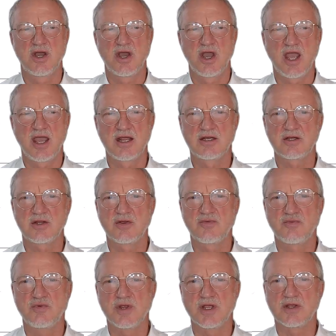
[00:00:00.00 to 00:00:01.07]
and
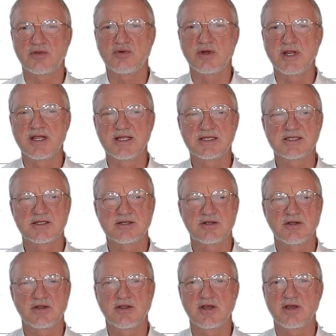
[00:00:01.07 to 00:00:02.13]
if we increase
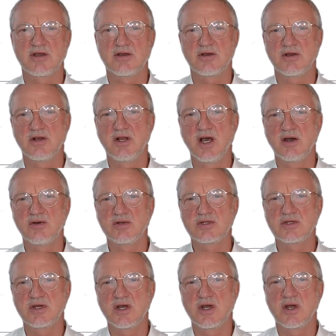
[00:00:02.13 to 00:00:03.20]
the
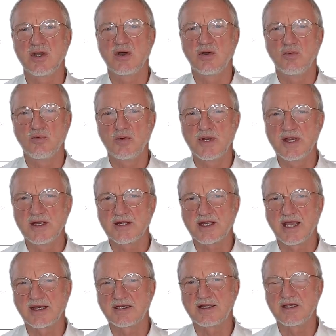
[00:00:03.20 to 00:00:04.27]
load we
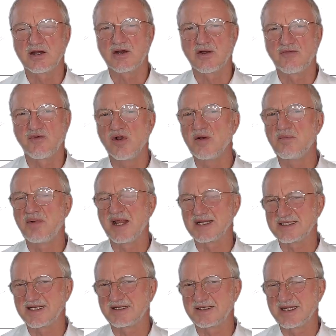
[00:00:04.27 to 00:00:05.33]
get here a full
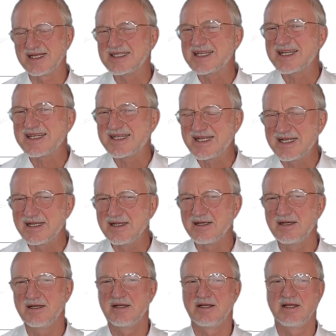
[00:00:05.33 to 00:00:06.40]
plasticity
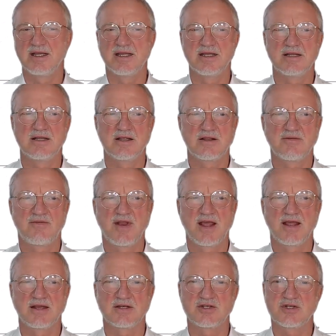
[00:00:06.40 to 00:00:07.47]
in the
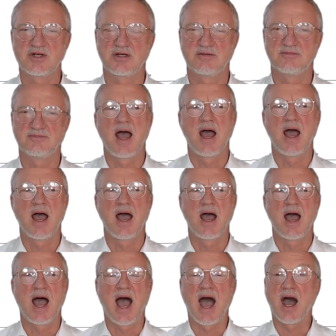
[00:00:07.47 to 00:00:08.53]
flange.
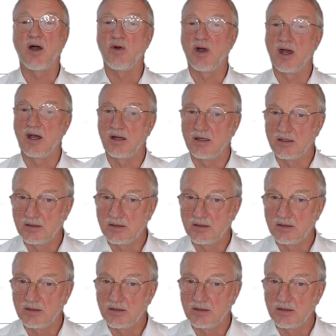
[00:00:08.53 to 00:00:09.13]
Our